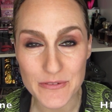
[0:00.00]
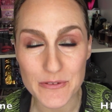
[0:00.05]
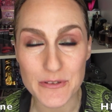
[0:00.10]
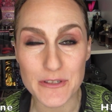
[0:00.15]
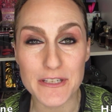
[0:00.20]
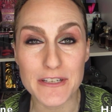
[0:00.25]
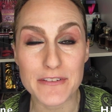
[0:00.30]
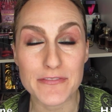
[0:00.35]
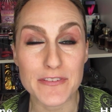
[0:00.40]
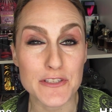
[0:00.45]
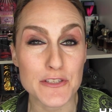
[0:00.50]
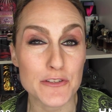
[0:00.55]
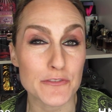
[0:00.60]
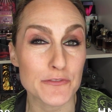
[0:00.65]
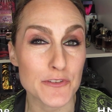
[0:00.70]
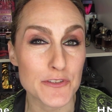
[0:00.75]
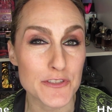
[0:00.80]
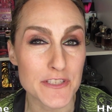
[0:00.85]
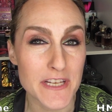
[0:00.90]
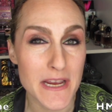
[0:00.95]
Or if it's your
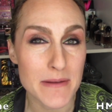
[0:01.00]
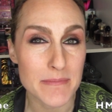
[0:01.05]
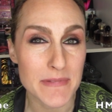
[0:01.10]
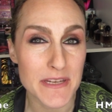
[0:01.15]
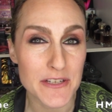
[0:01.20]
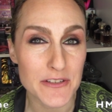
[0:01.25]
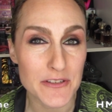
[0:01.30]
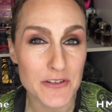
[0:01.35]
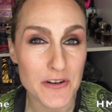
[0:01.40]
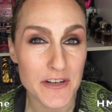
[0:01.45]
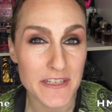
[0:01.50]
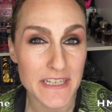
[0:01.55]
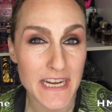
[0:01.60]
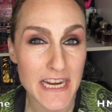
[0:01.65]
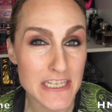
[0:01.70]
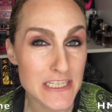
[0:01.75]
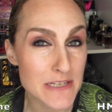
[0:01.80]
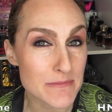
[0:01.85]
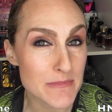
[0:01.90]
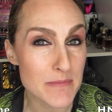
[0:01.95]
first time here on
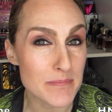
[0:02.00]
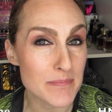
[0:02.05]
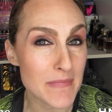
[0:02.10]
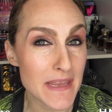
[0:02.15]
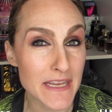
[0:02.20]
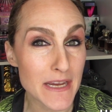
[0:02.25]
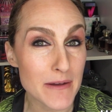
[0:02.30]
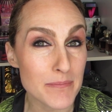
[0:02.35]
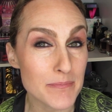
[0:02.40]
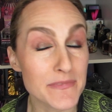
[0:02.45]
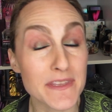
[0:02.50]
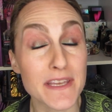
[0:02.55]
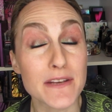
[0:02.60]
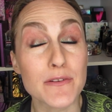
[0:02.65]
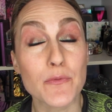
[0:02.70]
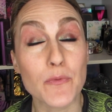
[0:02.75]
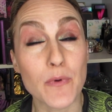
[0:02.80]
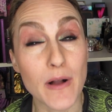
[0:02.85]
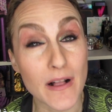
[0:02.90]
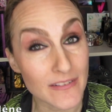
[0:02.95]
HMM Makeup,
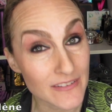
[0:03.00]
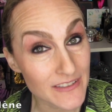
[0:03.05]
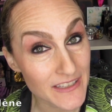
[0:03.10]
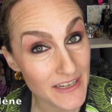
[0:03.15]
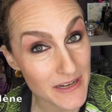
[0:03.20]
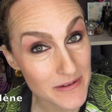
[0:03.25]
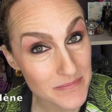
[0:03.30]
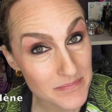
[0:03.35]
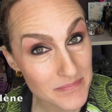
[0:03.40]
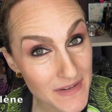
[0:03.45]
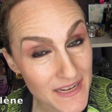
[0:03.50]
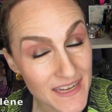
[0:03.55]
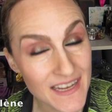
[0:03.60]
then welcome.